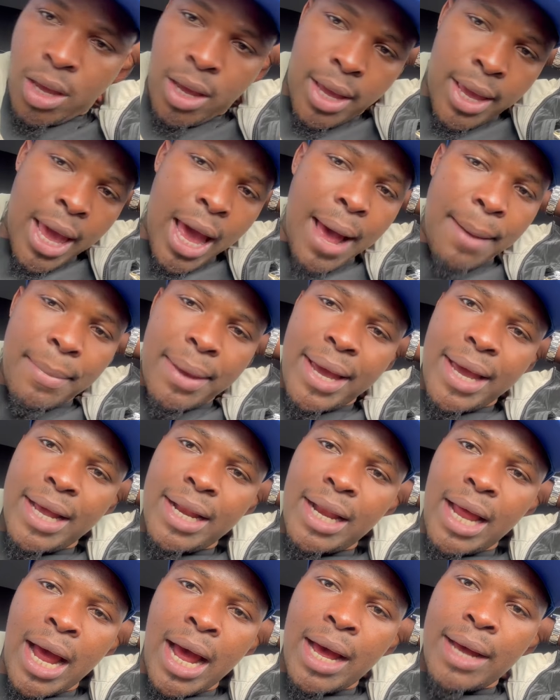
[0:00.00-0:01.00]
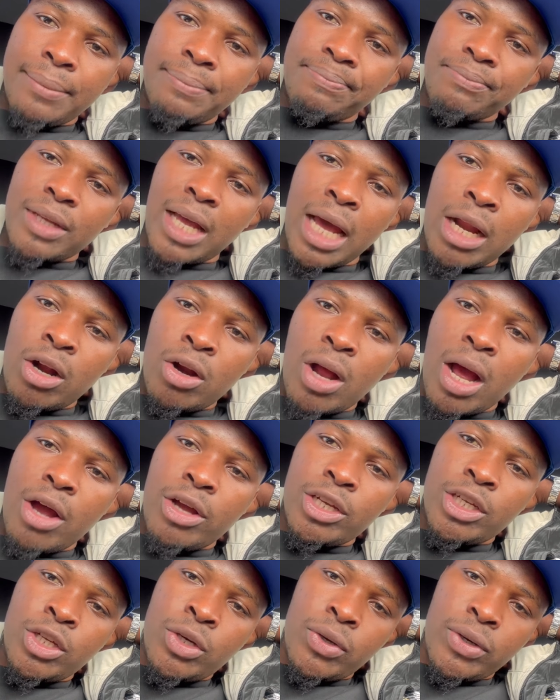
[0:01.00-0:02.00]
Yeah, man, I don't know how
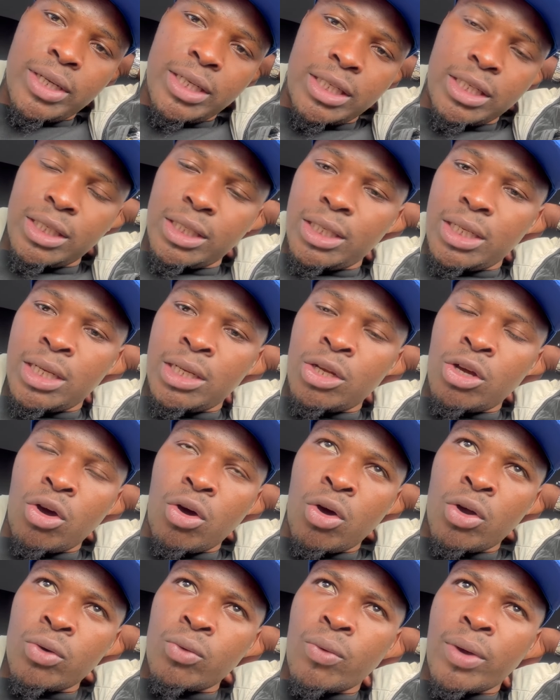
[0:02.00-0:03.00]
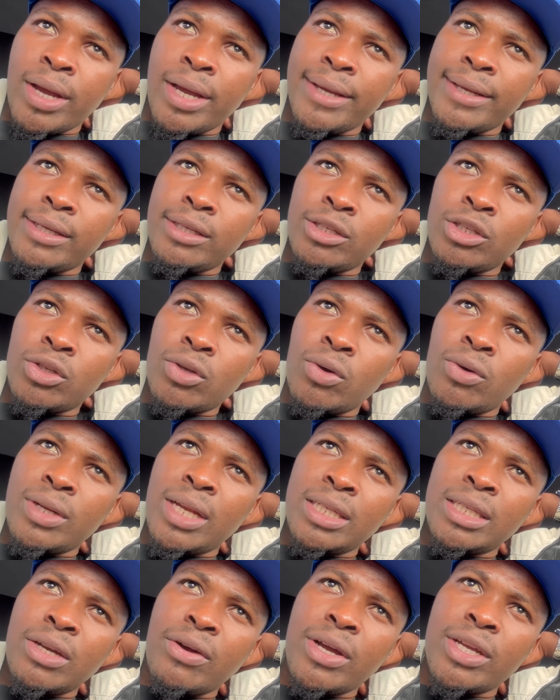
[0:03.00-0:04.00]
you do it in your own way, so
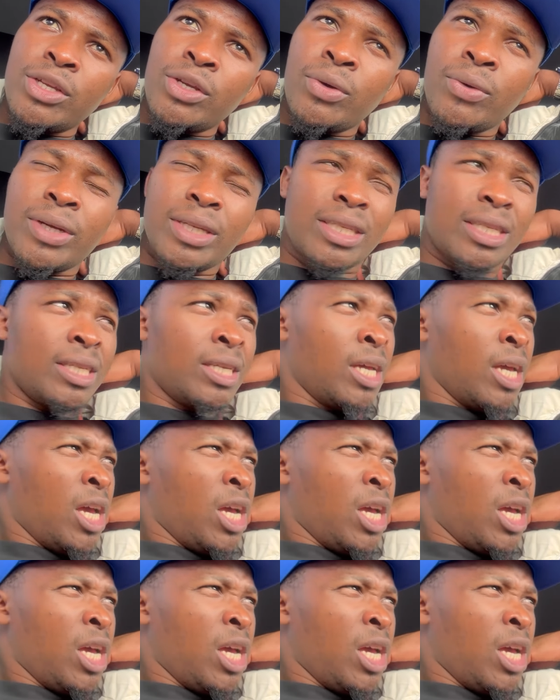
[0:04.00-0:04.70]
that's how I do it.